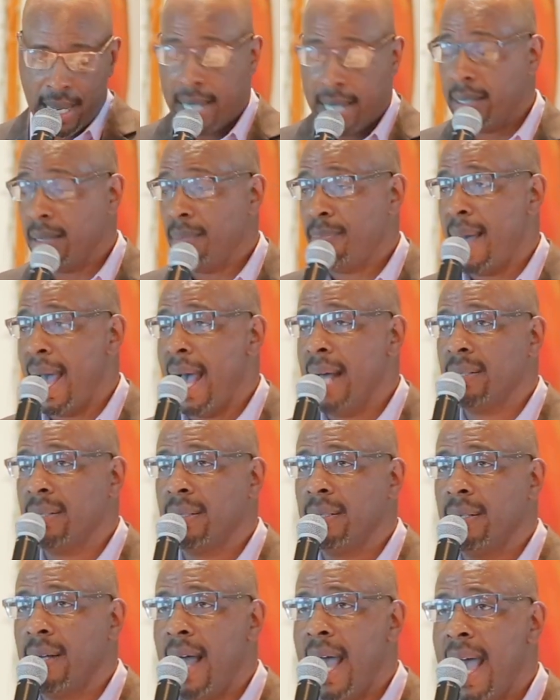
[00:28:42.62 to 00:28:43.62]
As a
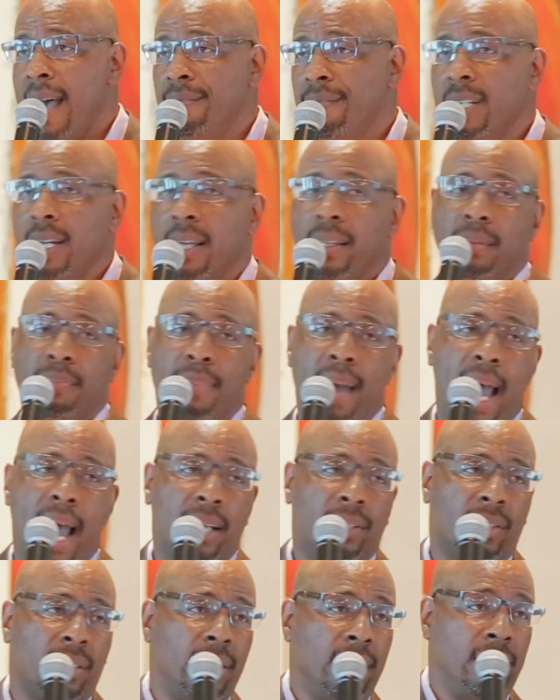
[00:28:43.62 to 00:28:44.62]
pastor, I have another
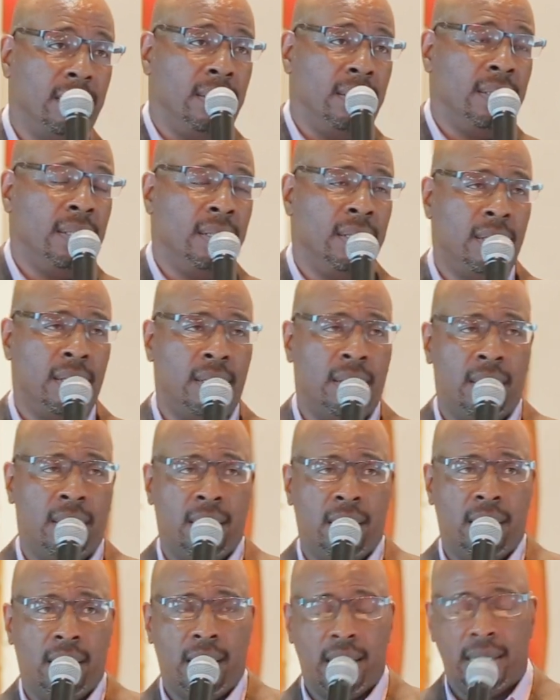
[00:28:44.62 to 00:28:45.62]
pastor
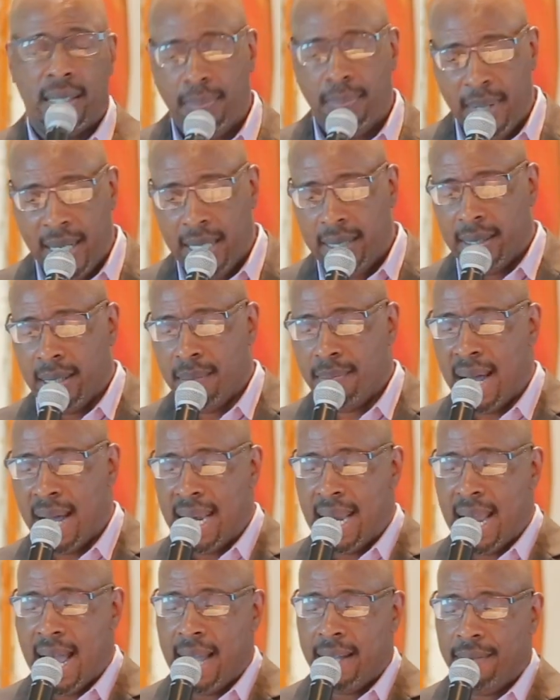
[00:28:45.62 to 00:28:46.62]
that speaks in my
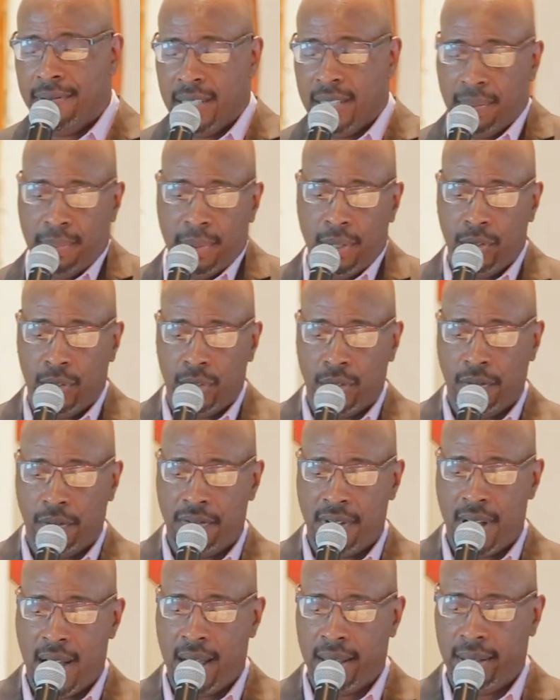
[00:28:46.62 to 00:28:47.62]
life, a spiritual
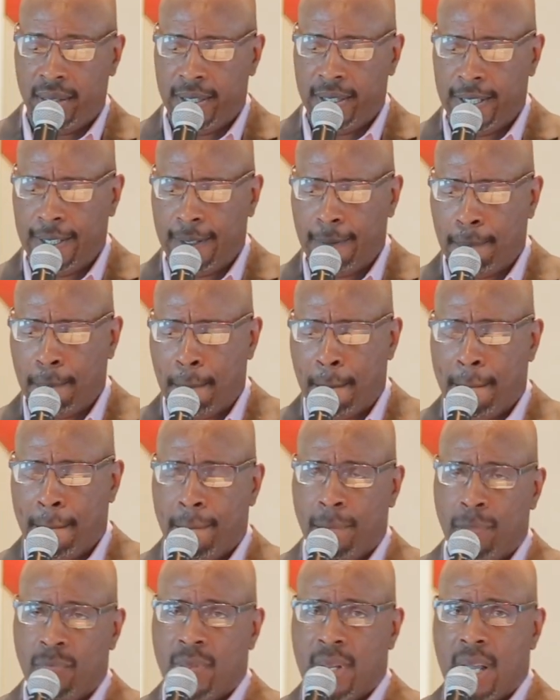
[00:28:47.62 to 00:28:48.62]
father.
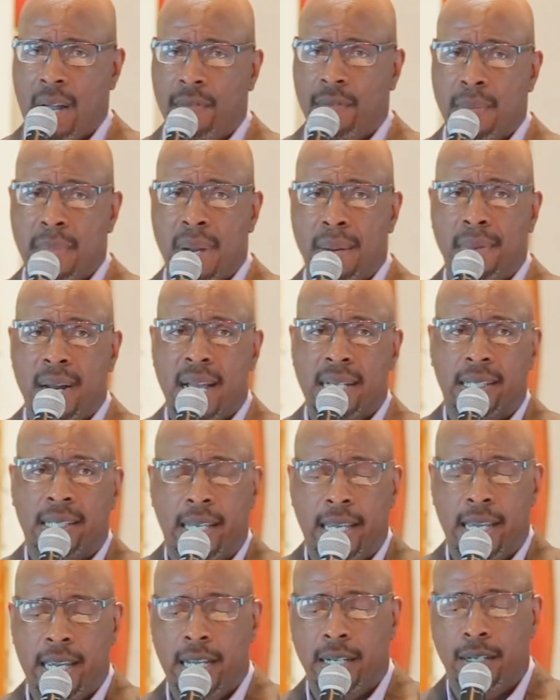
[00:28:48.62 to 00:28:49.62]
I remember as a
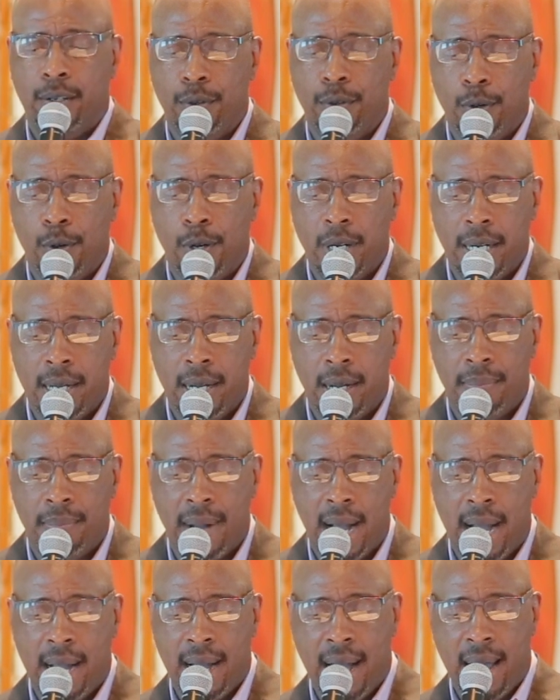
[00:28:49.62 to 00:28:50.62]
kid growing up,
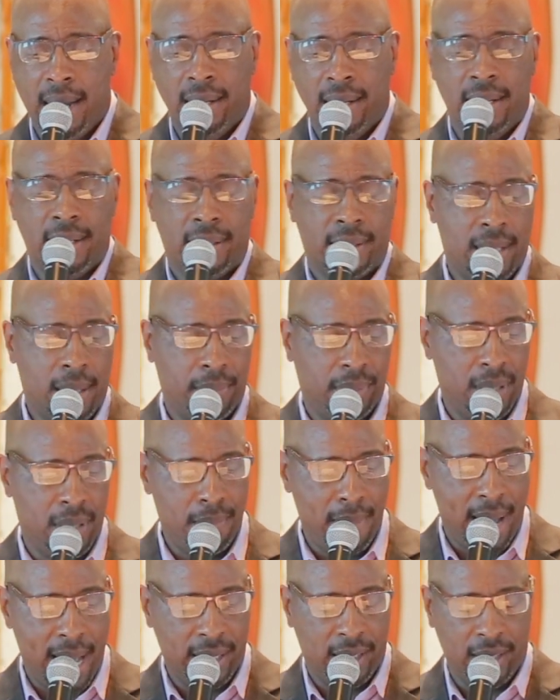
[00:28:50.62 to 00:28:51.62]
I, I looked up to
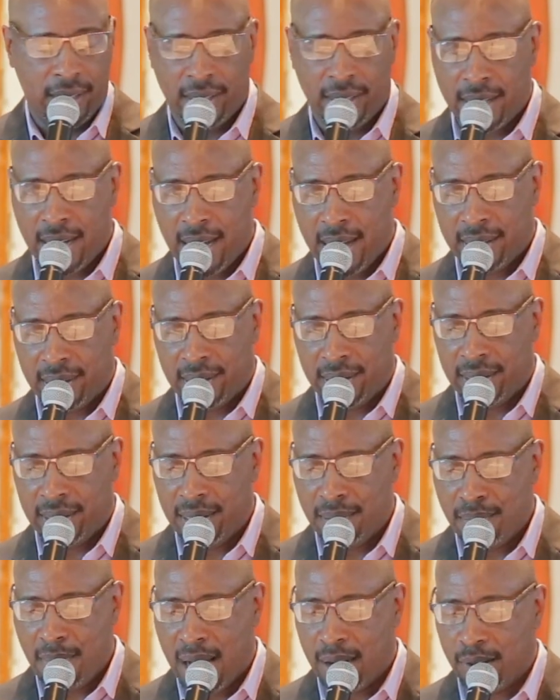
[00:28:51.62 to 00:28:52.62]
Magic Johnson
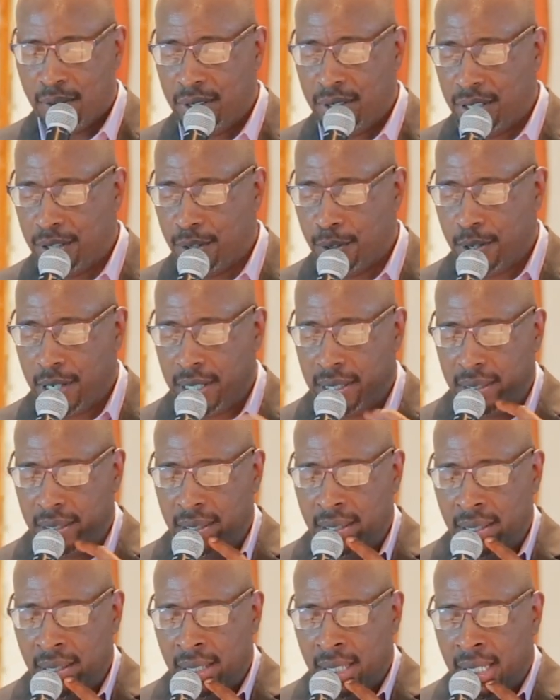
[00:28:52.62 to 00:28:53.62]
and Michael
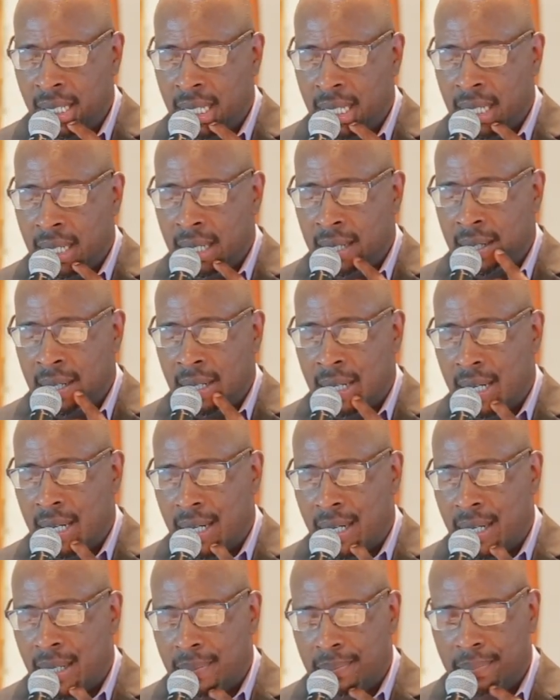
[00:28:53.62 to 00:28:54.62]
Jordan,
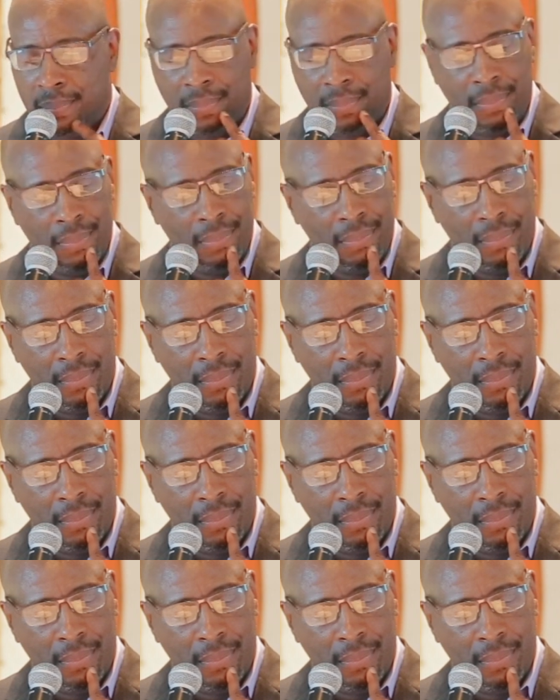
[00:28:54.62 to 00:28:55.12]
um,